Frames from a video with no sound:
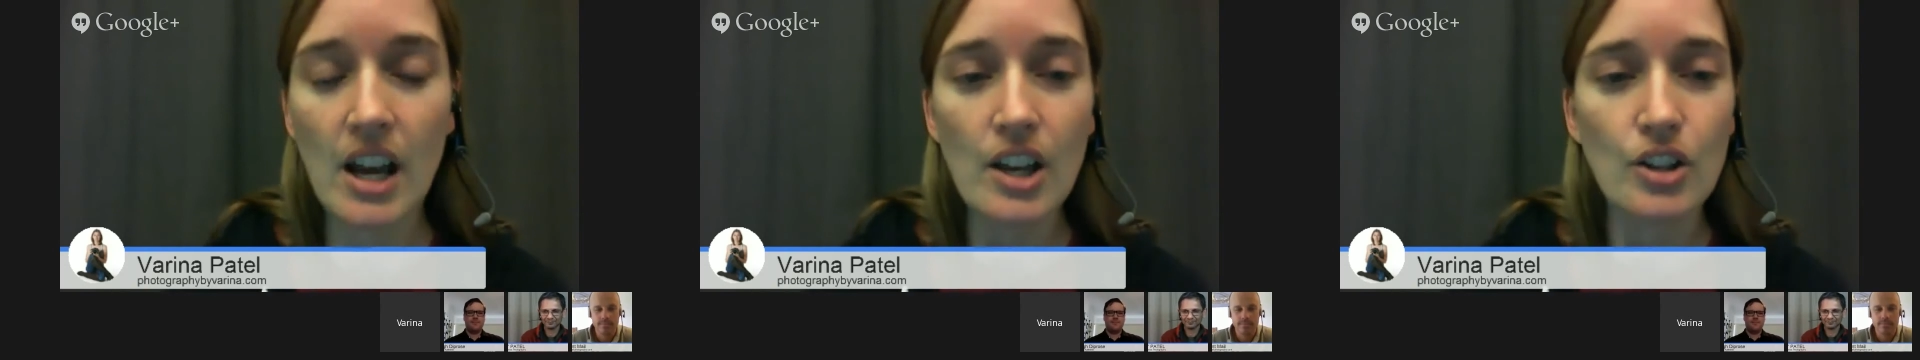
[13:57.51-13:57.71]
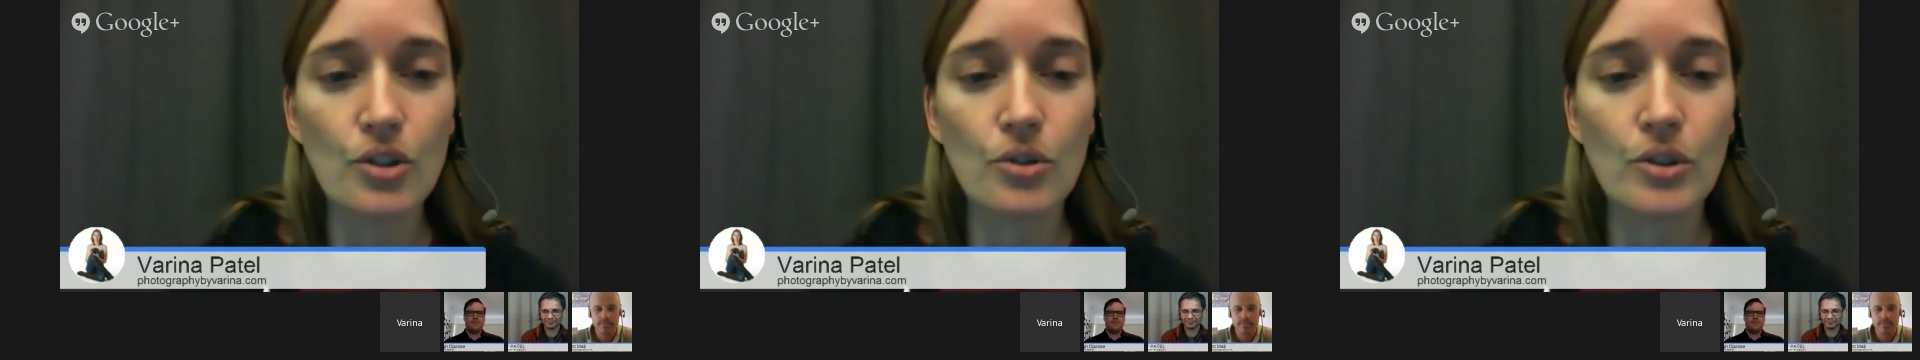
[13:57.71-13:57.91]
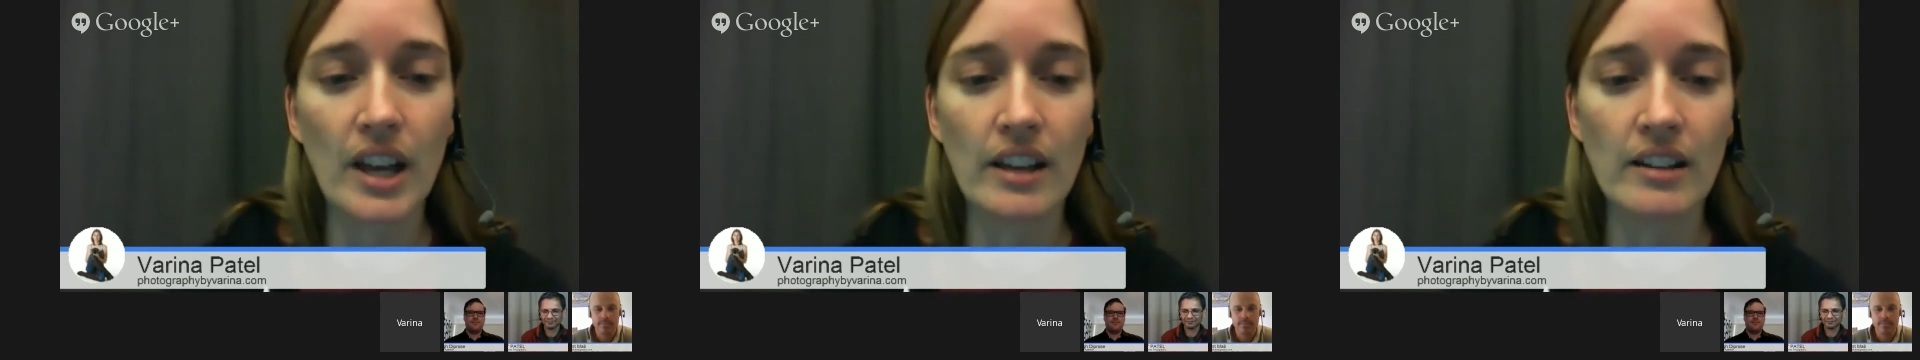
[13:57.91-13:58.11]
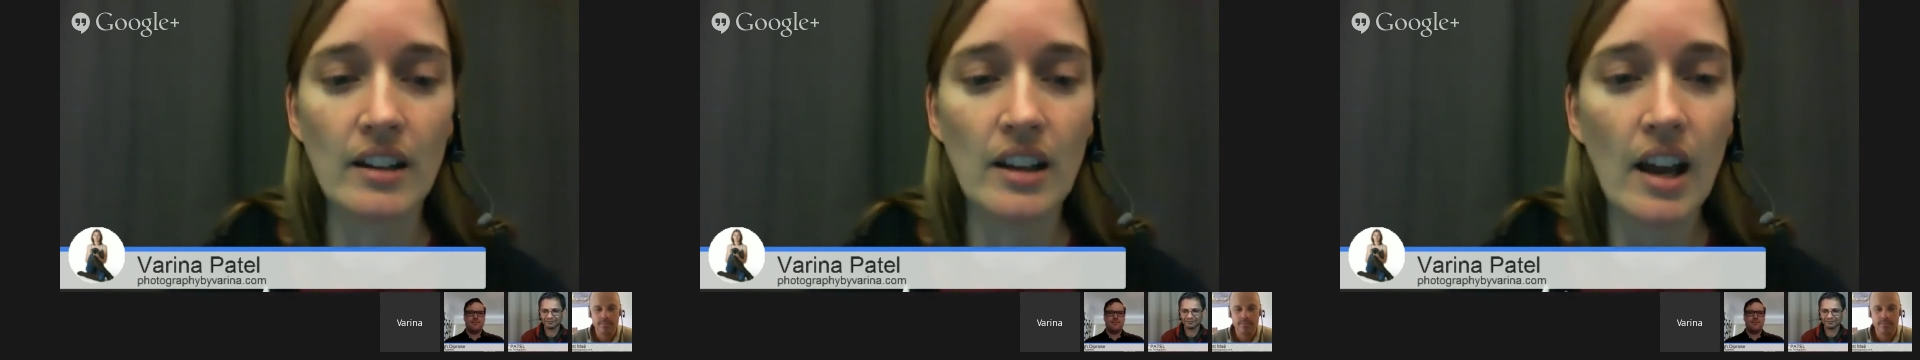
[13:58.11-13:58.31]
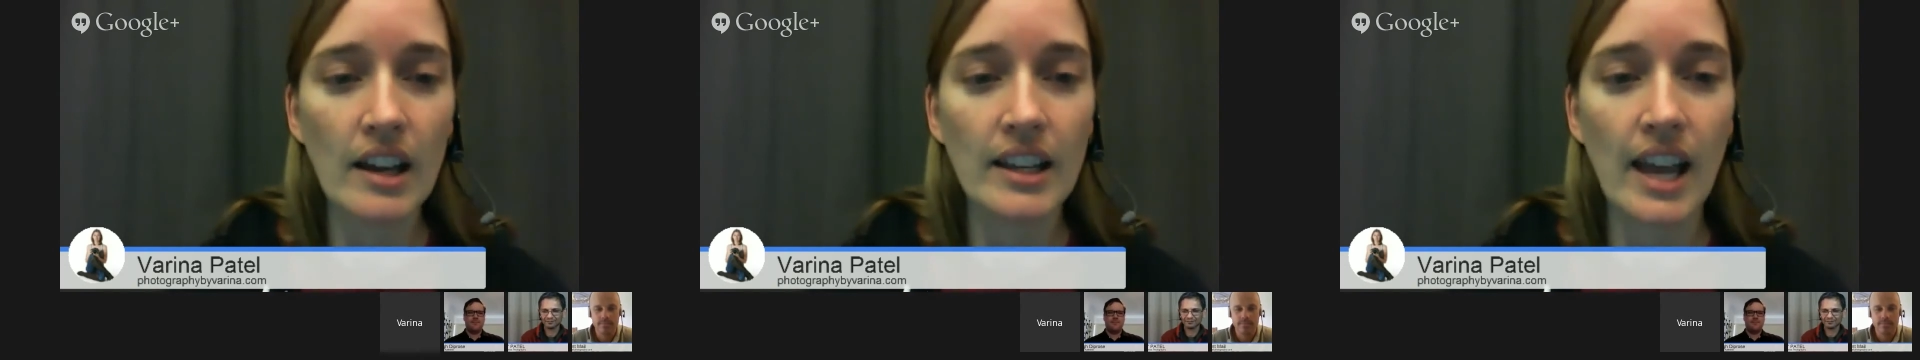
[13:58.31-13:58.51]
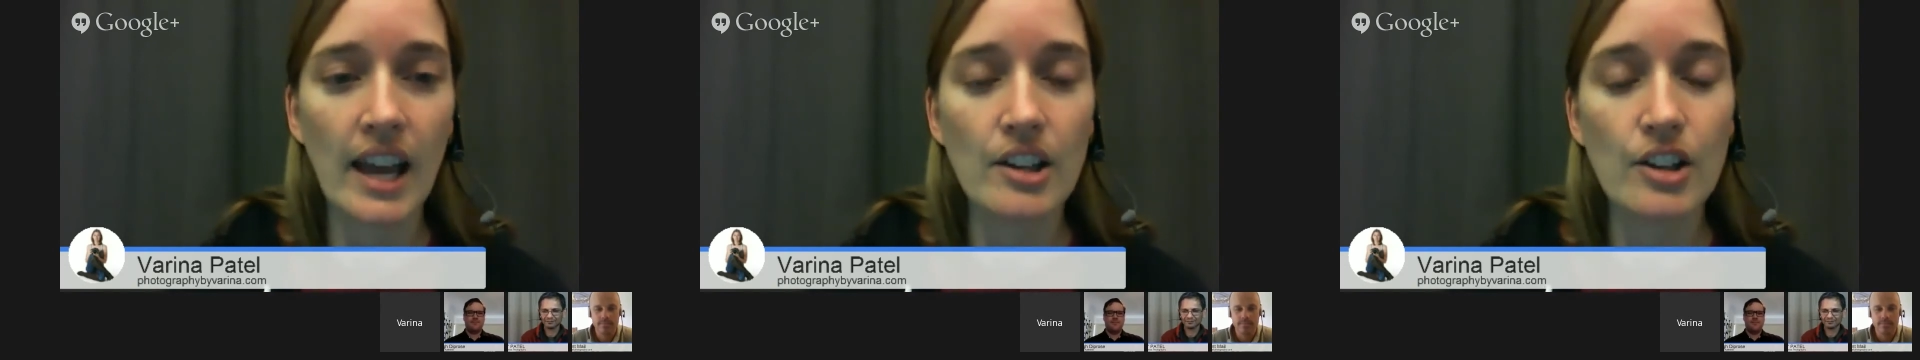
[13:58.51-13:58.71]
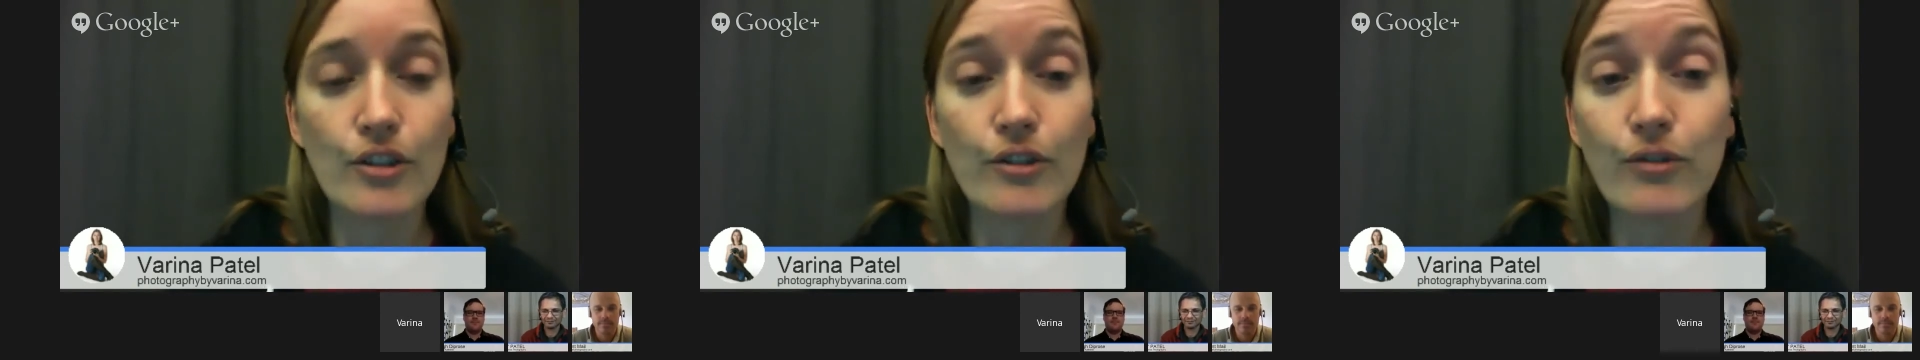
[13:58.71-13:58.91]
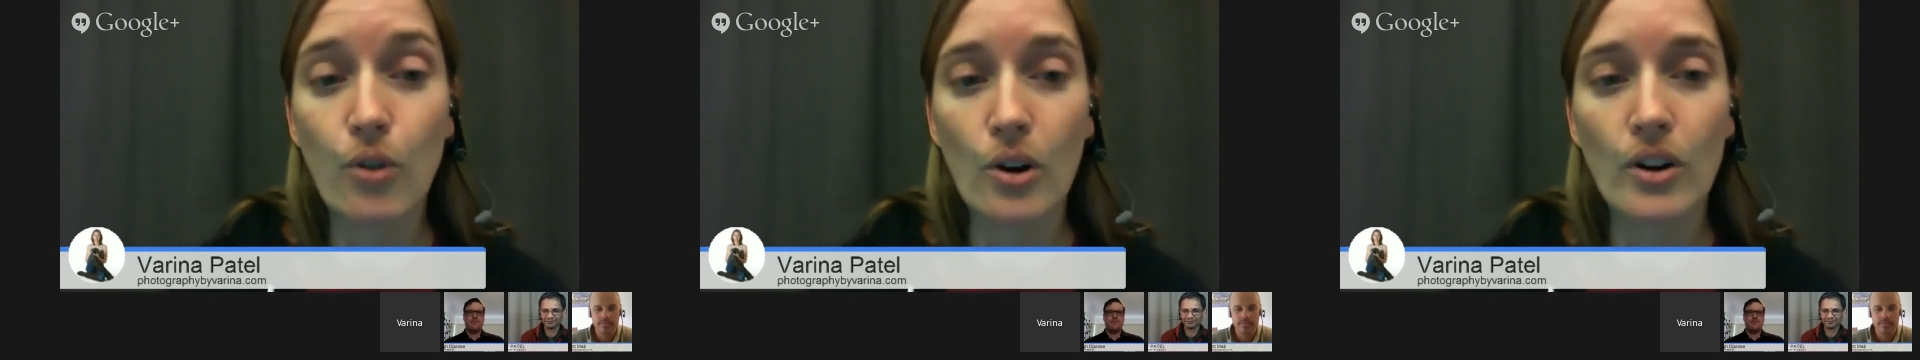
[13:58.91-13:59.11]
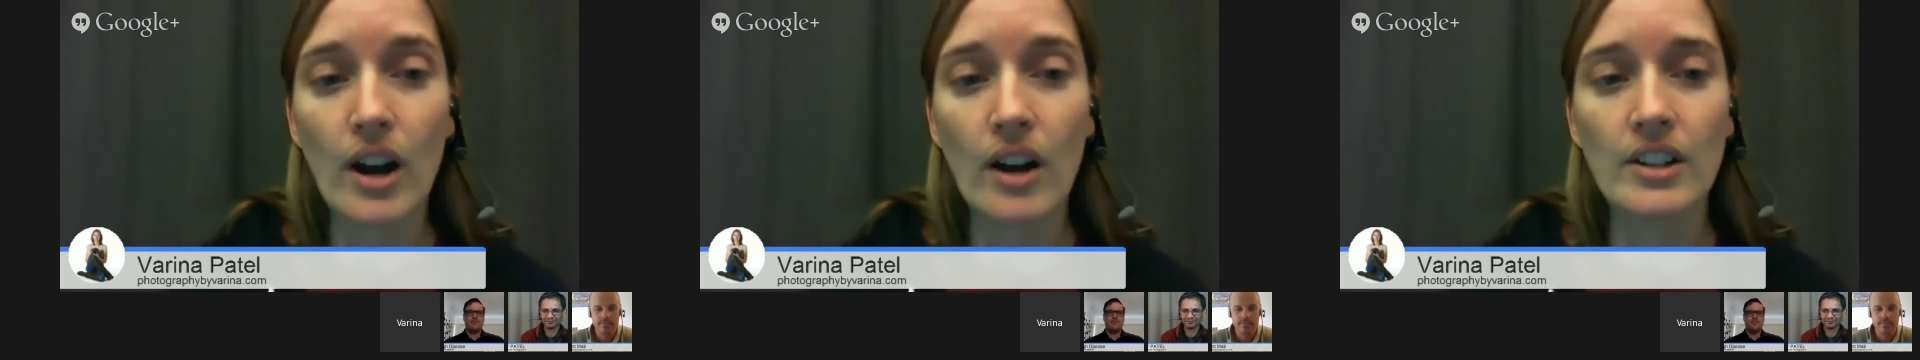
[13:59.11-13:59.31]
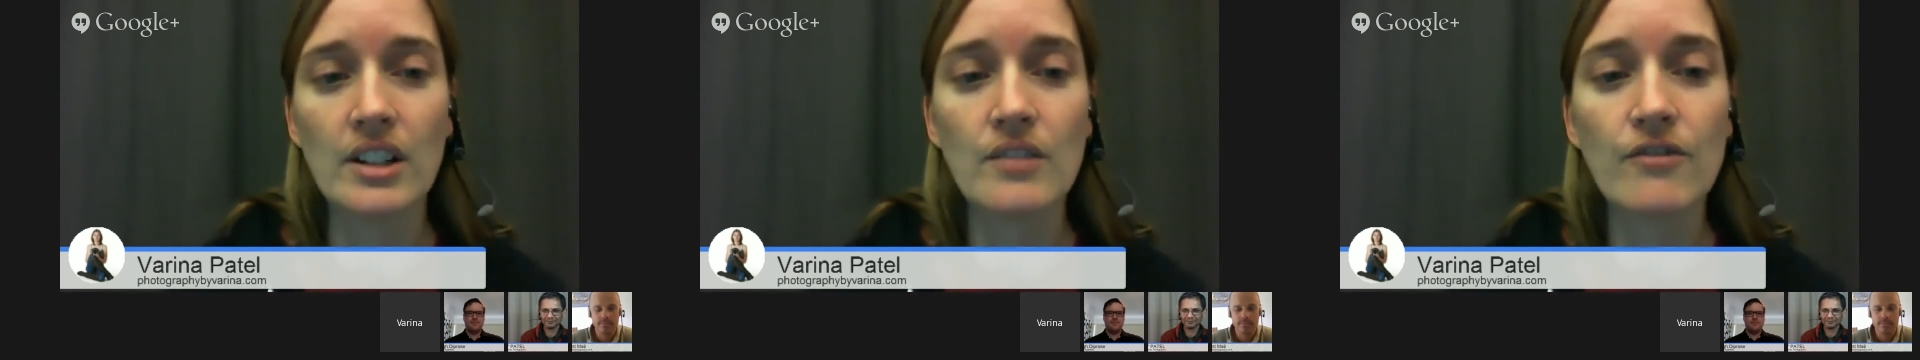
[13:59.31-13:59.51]
You can get your
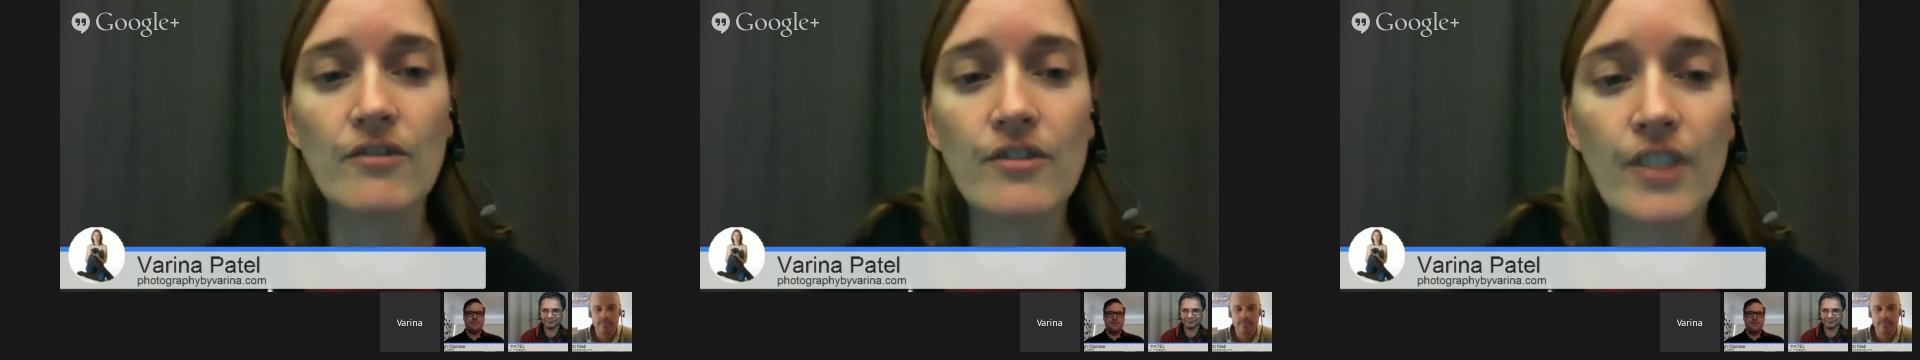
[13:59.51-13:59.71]
foreground in